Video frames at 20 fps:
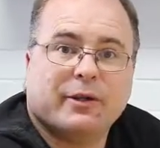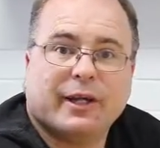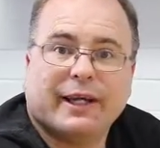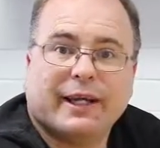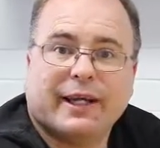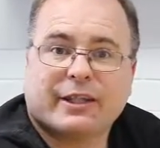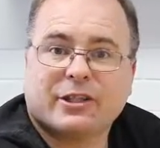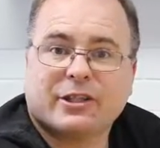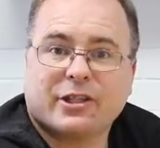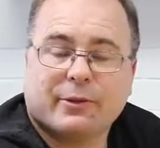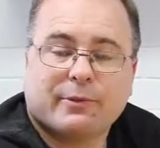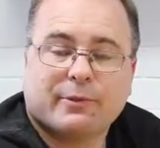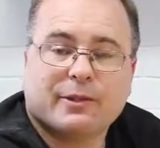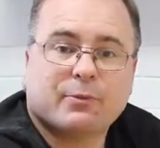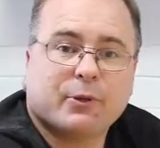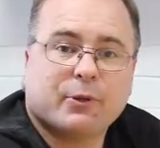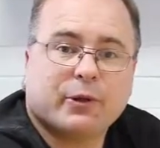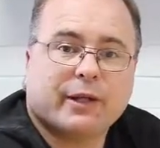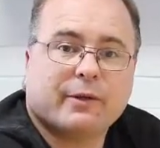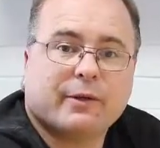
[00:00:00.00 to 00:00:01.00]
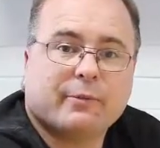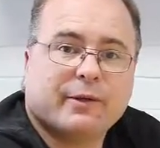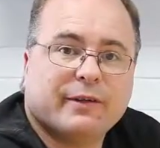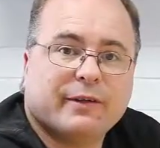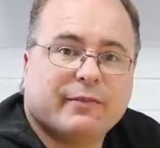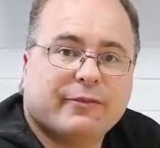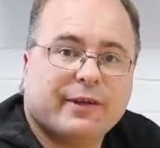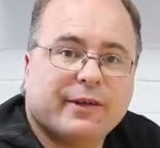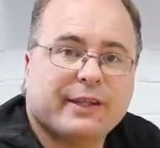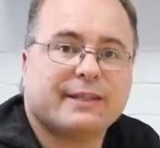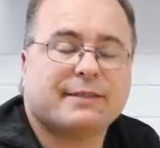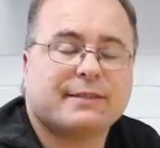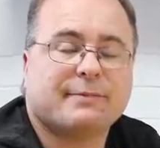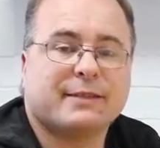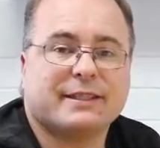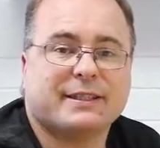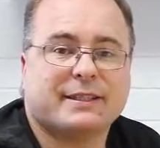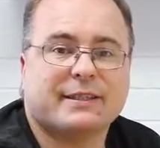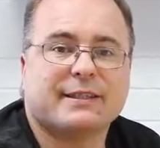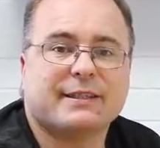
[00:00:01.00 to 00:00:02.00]
I actually was working with a friend's
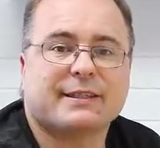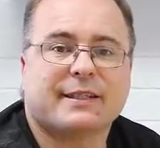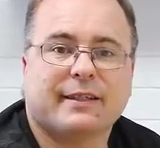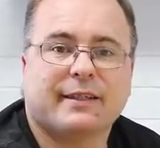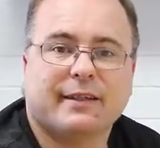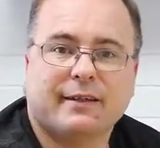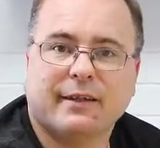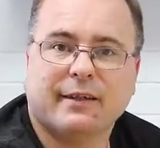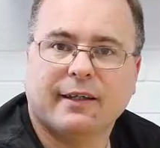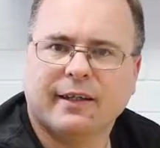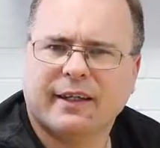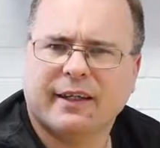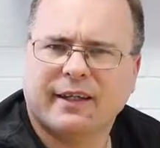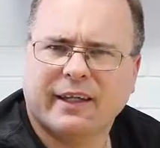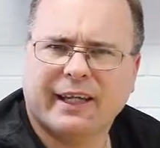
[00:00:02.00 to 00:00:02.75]
business, and